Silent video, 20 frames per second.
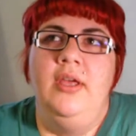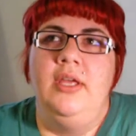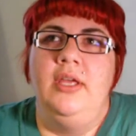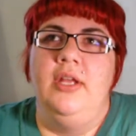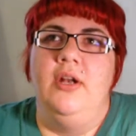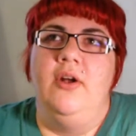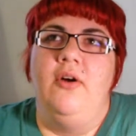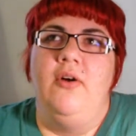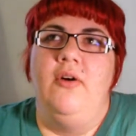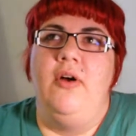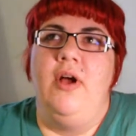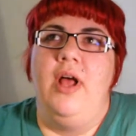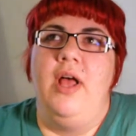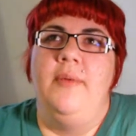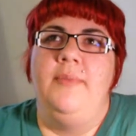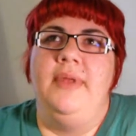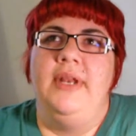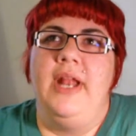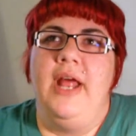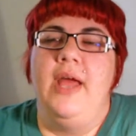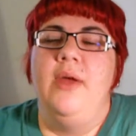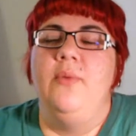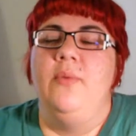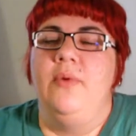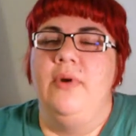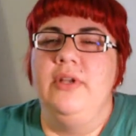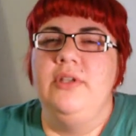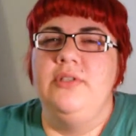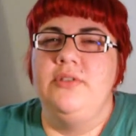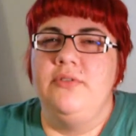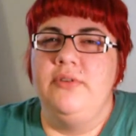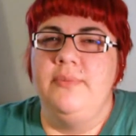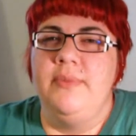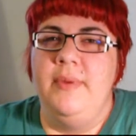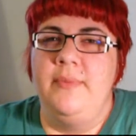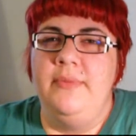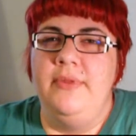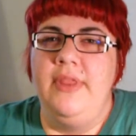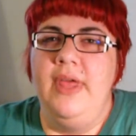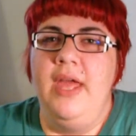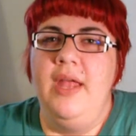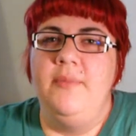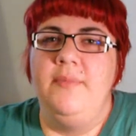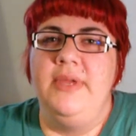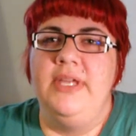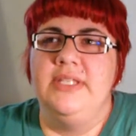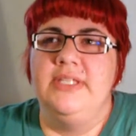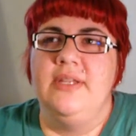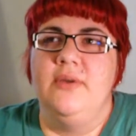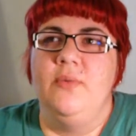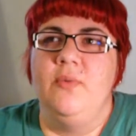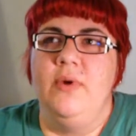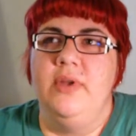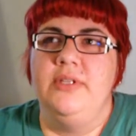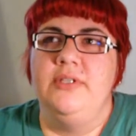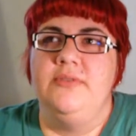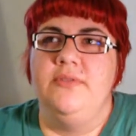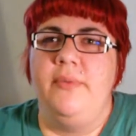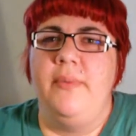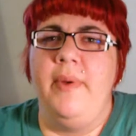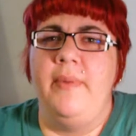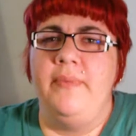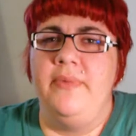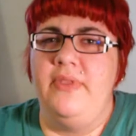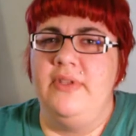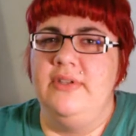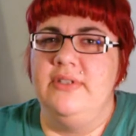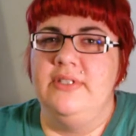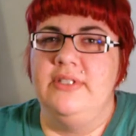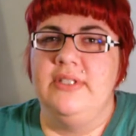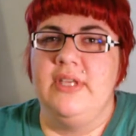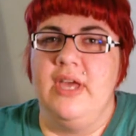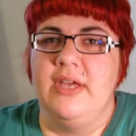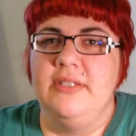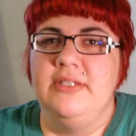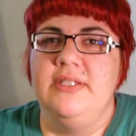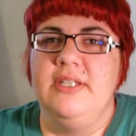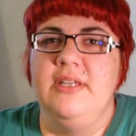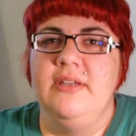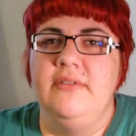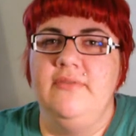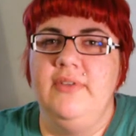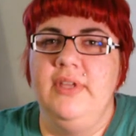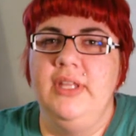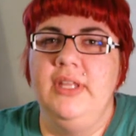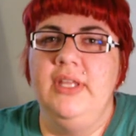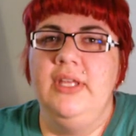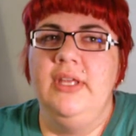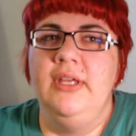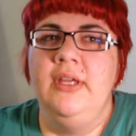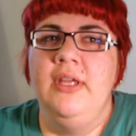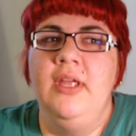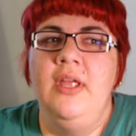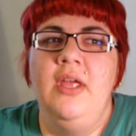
You know, I mean, I want to remember that because I want to remember the disgusting feeling